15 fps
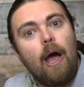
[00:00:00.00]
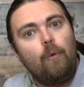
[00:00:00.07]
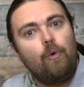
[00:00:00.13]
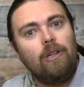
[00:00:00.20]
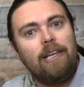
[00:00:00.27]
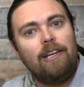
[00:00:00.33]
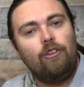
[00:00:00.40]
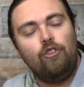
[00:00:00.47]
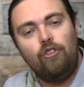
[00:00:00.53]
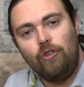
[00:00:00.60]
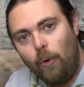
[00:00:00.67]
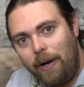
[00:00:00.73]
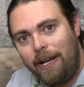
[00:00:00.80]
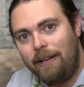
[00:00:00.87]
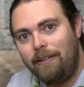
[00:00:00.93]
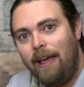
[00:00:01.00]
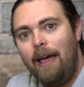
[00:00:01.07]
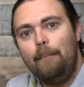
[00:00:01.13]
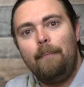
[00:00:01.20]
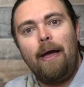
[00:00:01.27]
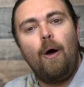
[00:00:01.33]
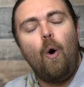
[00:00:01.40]
I really enjoyed it.
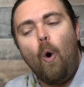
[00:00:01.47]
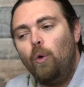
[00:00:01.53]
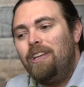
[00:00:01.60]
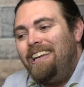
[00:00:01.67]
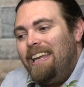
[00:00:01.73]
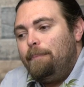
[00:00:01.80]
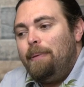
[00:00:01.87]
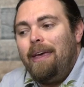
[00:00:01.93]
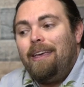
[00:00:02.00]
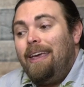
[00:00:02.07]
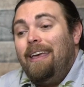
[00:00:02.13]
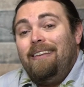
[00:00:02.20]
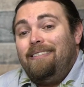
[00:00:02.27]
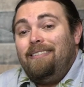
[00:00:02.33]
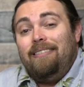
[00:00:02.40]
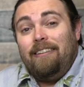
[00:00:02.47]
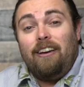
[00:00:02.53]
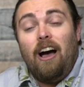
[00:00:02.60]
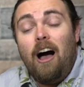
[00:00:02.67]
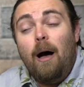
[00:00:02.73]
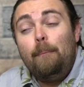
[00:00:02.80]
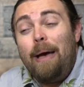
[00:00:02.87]
My only nitpick is the
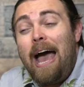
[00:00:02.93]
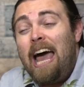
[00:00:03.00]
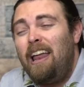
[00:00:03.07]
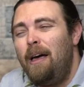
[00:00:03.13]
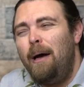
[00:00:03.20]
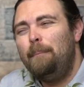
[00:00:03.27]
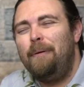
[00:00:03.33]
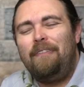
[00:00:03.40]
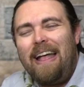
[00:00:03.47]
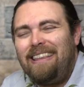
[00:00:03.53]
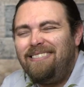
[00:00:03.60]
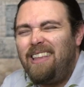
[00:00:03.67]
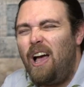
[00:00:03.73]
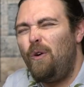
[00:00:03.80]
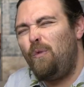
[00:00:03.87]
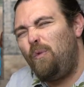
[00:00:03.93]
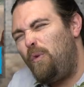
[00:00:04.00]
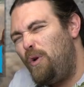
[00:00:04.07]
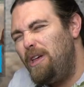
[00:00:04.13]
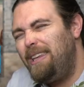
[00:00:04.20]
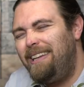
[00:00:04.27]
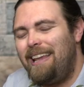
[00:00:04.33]
combat, but that's not
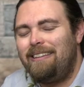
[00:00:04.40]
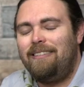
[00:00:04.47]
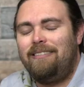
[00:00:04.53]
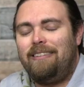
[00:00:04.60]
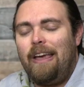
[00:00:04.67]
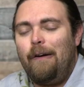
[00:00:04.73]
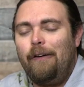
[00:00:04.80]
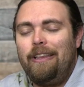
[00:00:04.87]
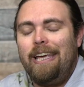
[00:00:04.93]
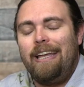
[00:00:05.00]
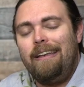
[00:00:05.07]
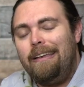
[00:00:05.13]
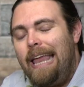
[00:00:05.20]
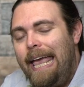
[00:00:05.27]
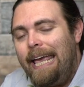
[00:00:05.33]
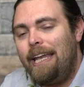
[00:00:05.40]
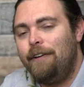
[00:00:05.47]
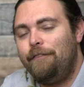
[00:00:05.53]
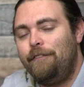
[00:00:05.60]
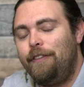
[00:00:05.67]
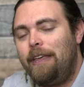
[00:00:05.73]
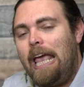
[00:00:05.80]
really necessarily a
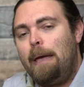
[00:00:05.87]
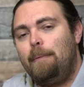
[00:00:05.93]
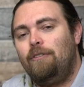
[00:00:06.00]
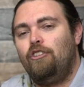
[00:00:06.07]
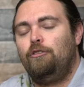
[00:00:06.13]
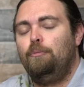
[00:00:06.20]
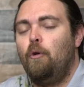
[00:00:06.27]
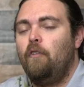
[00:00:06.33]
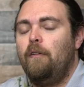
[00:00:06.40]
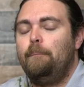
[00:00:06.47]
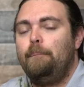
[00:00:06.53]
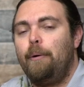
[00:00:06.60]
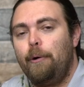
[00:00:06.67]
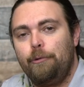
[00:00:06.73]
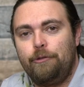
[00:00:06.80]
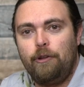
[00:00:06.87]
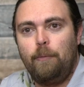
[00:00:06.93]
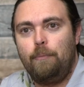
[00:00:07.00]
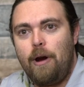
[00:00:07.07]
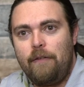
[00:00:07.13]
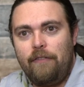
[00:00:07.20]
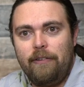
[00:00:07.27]
negative for the game. It's just more of a personal
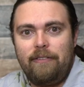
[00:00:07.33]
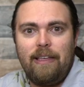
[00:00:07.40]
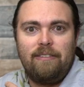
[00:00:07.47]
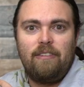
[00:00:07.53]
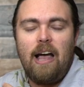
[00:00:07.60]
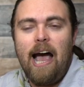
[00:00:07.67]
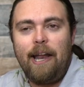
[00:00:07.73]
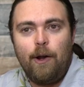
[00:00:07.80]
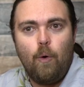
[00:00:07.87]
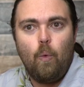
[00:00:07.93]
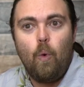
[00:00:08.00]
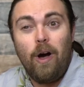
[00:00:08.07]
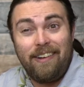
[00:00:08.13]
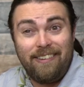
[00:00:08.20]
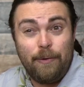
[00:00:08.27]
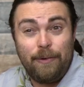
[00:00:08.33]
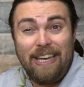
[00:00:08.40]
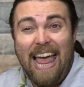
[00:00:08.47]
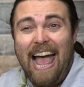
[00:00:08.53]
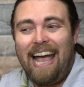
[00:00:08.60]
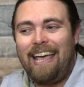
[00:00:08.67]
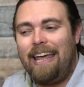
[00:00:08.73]
preference as to I don't want to
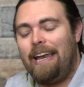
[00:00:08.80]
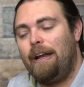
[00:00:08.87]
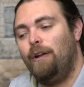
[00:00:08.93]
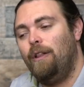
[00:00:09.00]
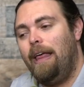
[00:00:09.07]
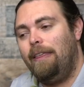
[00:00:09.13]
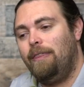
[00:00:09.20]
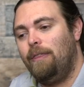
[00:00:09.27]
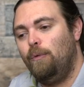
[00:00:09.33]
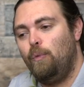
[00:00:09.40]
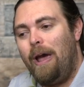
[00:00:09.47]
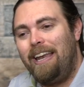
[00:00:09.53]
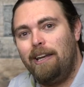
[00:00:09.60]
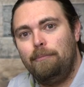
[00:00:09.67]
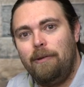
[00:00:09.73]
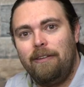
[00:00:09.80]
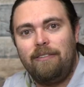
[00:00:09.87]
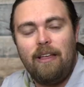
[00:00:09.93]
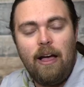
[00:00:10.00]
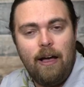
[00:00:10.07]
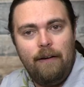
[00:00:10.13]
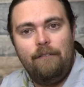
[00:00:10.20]
attack and I don't like the
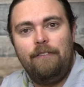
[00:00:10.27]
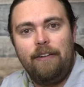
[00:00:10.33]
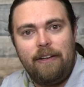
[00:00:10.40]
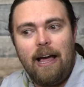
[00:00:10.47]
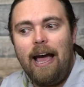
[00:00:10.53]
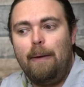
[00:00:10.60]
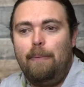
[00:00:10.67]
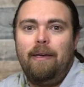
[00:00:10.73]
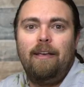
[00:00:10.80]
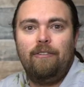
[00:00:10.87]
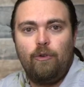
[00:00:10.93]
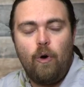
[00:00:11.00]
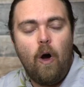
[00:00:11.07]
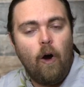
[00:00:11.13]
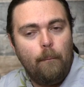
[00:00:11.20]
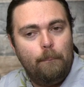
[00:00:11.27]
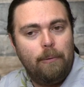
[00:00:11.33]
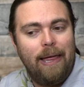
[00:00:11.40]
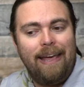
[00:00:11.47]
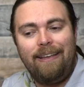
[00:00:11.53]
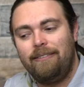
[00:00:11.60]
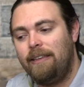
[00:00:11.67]
randomness of the die because there are
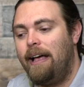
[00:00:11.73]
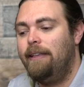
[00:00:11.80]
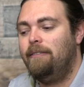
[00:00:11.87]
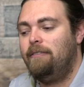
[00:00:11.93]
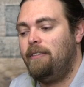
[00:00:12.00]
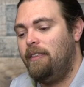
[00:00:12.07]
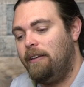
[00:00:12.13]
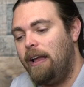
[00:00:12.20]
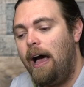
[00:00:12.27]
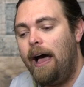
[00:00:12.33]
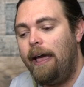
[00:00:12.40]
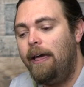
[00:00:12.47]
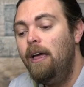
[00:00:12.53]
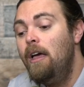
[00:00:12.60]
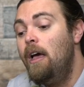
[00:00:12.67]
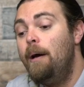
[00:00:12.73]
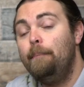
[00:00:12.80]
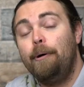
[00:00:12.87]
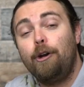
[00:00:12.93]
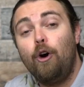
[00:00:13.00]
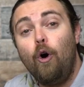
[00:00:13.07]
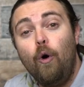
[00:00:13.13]
blank sides to the die.
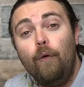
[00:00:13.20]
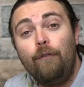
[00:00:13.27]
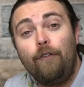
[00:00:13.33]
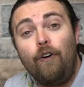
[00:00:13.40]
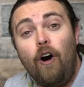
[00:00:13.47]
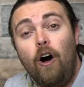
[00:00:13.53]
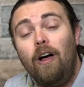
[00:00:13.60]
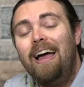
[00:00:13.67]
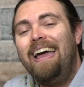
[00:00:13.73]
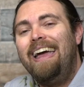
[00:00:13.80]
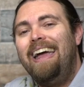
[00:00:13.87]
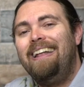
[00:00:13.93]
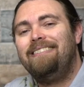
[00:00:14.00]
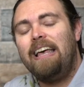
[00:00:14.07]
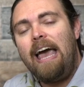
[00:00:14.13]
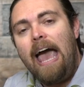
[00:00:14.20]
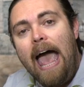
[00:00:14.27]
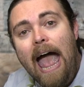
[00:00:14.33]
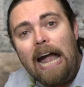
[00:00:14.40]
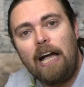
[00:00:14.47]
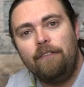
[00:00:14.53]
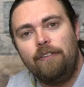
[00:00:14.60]
But overall, it's a
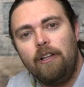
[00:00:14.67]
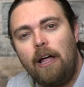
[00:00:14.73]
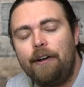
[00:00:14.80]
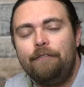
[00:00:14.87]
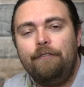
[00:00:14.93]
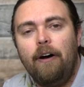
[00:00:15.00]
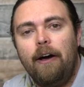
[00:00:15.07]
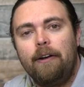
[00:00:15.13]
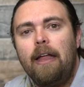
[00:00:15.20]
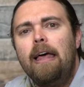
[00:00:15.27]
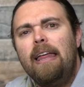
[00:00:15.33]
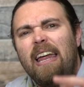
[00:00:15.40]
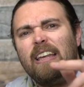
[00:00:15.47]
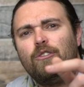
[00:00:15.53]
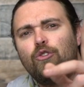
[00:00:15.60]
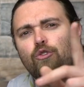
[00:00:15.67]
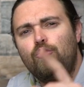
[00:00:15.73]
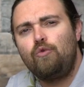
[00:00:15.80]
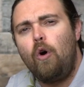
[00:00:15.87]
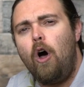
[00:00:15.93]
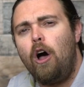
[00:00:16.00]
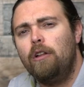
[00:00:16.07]
heck of a lot of fun. I
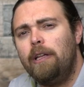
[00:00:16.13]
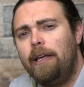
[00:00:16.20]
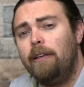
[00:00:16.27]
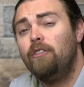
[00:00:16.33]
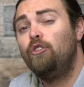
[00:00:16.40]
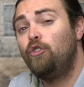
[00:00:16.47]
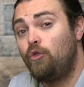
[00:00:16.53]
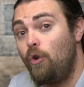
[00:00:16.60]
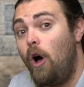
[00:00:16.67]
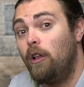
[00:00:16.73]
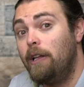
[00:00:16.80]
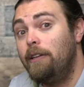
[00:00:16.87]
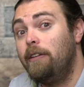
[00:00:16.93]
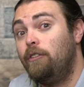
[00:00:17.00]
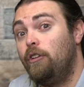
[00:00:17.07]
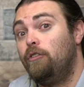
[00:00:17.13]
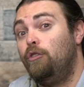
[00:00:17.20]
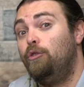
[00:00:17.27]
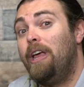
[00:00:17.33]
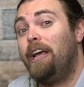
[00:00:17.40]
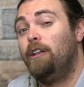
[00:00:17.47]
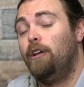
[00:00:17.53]
strongly, strongly suggest
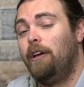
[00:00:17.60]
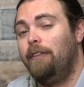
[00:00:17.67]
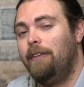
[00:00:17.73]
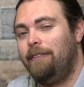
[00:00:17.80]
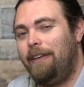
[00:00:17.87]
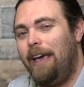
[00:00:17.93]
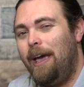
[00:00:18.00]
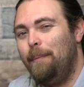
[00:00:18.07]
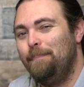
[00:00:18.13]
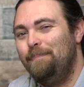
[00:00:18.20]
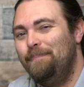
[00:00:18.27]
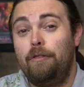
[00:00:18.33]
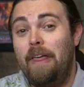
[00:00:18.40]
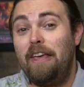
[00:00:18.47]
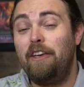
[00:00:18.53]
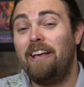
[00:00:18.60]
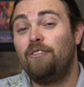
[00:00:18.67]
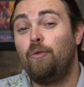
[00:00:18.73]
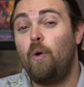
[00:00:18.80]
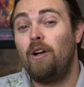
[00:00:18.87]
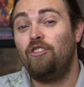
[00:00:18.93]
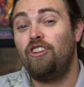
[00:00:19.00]
you take a look at this game. Thank you guys
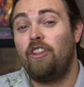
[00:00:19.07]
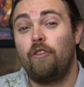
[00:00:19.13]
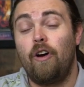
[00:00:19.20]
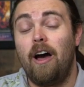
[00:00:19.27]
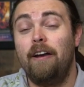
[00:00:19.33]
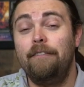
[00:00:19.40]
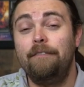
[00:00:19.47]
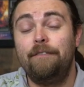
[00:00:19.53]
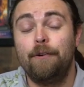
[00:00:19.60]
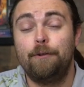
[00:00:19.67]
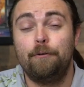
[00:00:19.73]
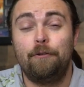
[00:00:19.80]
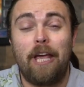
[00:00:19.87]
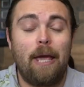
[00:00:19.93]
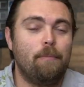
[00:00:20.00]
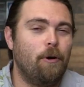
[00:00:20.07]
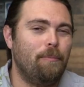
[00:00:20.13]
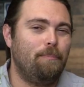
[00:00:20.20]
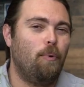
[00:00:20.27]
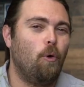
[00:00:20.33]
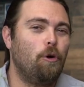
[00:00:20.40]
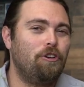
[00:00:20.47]
for watching another Unfiltered Gamer
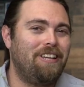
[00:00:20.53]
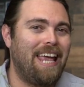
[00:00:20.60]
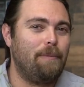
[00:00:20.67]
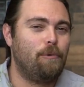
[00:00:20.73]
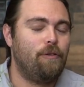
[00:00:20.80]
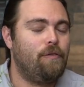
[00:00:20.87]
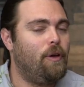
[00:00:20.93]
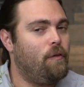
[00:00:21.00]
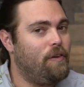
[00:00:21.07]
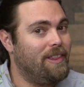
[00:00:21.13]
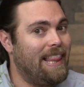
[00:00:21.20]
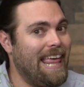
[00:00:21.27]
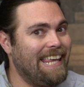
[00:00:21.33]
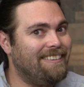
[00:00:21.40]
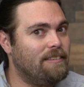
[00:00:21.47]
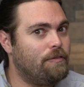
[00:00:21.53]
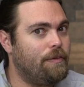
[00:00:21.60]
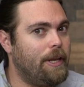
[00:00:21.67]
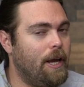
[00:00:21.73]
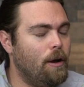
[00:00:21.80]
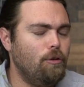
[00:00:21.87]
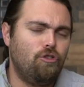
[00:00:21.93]
board game review. If you like this
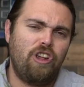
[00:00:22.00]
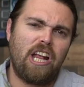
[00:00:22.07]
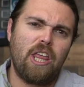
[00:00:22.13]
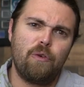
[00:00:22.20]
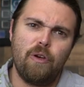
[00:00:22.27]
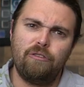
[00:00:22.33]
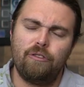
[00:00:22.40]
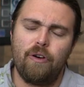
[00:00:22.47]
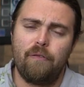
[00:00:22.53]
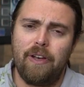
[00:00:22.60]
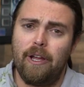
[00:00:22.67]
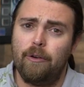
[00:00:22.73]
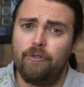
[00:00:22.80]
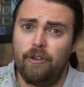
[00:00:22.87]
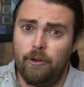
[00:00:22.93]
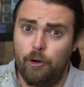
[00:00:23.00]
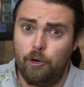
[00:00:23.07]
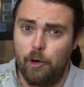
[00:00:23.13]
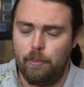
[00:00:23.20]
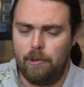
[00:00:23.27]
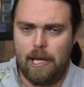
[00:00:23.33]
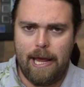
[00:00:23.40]
video, check out the rest of our videos here on
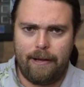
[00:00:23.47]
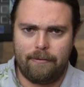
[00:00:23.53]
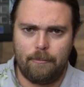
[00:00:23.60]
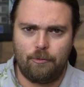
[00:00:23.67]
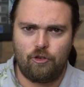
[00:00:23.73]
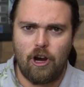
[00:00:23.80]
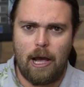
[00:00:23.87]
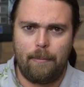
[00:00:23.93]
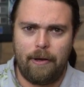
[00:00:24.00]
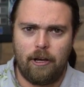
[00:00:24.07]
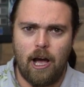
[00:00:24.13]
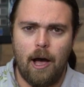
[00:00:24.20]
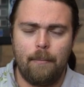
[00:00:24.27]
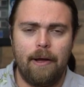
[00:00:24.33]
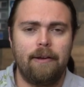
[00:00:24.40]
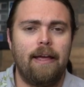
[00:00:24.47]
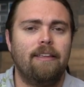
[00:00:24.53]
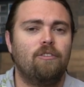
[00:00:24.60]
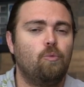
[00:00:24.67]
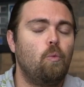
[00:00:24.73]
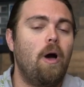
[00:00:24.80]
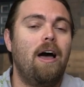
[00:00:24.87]
YouTube. Like, subscribe, and comment,
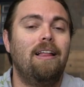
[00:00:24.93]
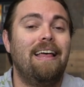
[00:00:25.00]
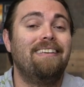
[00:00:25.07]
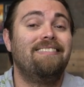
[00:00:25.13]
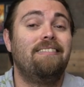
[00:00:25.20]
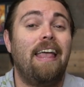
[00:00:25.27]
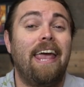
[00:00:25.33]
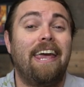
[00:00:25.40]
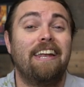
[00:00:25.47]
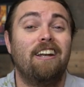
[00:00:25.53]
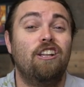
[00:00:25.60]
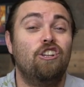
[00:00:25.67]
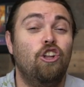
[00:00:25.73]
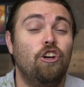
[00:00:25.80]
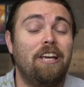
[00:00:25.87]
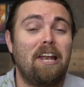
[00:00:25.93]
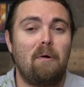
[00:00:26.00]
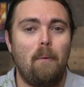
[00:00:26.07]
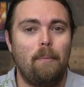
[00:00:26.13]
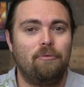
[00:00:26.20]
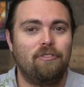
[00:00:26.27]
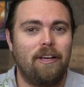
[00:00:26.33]
as well as taking a look at our
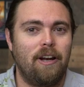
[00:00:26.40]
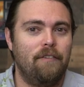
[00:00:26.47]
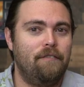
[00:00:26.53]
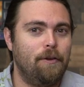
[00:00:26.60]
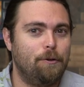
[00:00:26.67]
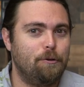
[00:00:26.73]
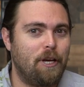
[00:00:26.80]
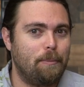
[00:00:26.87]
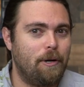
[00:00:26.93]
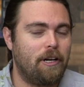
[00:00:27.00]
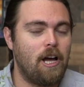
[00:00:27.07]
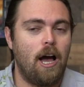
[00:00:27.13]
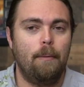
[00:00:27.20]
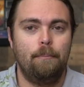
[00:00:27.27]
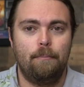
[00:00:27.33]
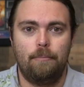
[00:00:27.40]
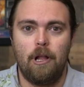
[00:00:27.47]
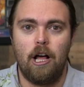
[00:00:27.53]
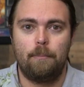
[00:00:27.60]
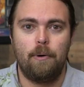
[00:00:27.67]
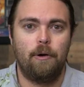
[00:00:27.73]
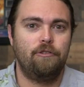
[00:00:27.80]
website, unfilteredgamer.com,
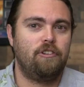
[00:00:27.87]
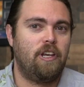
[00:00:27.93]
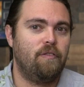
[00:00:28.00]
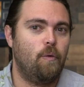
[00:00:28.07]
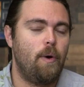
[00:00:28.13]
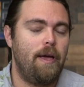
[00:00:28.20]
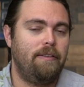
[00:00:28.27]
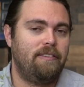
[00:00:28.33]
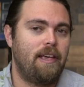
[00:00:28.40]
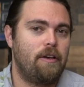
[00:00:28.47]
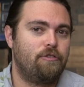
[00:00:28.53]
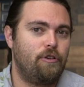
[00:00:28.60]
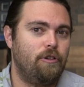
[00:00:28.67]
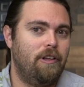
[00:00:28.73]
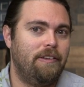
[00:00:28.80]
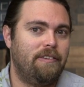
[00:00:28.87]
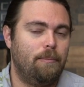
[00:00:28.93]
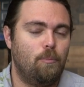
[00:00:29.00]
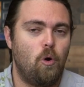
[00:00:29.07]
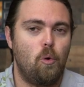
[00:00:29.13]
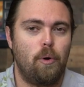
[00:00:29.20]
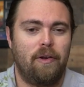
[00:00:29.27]
blog posts, give giveaways, Kickstarter list,
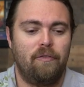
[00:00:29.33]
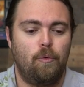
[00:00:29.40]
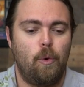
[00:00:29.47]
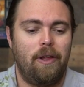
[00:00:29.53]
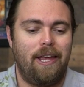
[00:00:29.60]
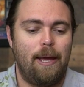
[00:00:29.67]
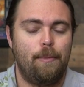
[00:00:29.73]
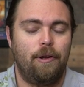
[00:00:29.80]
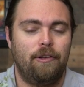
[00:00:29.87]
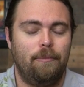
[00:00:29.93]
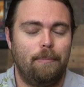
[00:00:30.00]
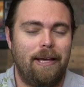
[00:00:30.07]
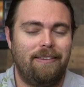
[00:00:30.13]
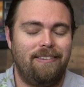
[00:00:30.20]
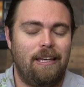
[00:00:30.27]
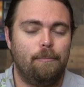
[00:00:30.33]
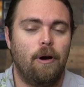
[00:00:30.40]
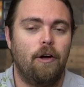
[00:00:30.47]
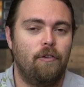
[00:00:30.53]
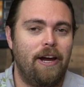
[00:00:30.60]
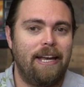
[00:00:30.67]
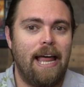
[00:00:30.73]
and more. We're giving away a game on my
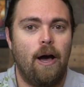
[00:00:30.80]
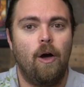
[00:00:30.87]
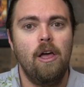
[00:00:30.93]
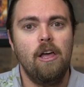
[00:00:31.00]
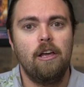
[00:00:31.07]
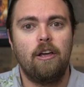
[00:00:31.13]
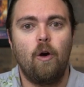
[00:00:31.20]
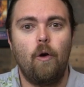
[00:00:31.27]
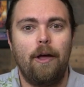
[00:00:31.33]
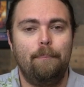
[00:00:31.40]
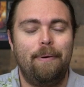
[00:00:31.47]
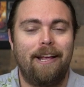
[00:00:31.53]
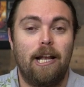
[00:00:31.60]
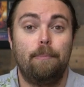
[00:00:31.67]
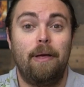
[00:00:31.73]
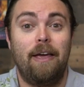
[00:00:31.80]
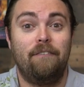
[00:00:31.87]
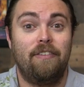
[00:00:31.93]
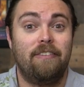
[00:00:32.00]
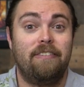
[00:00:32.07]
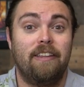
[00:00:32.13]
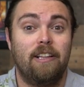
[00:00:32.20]
CMON right now. Go ahead and pick it up
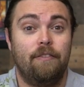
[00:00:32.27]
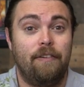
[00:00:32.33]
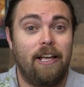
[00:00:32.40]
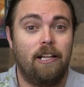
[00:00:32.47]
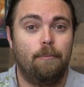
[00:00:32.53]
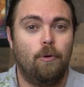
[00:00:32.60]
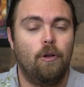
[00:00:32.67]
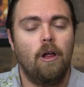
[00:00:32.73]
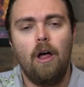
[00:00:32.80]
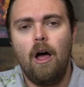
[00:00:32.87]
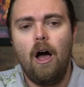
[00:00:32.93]
if it's still available.